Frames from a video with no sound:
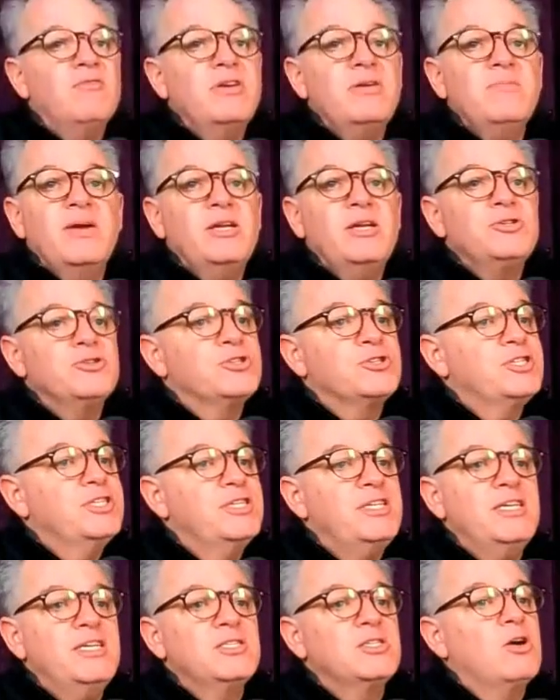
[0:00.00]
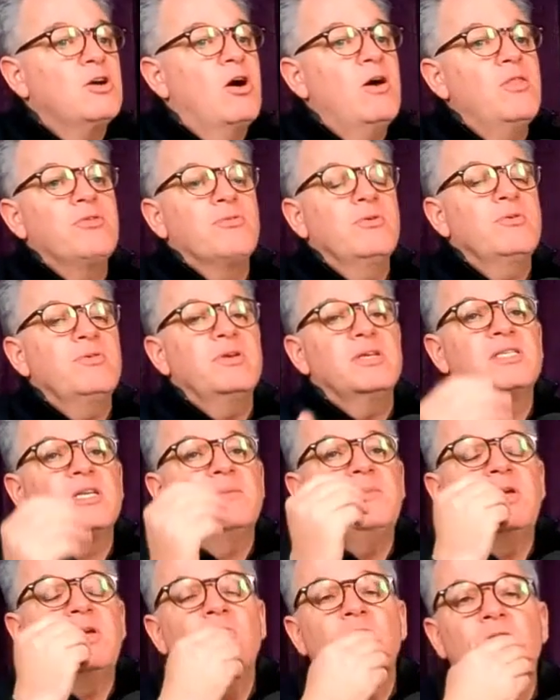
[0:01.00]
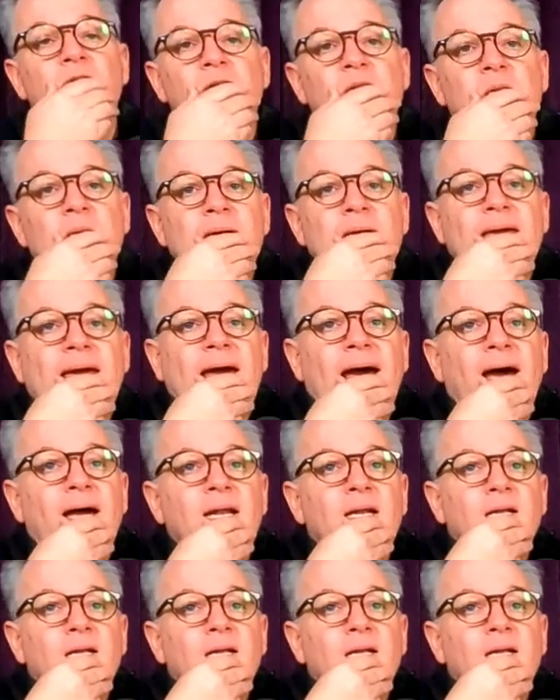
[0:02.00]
major city has gone through this. I mean, you can look at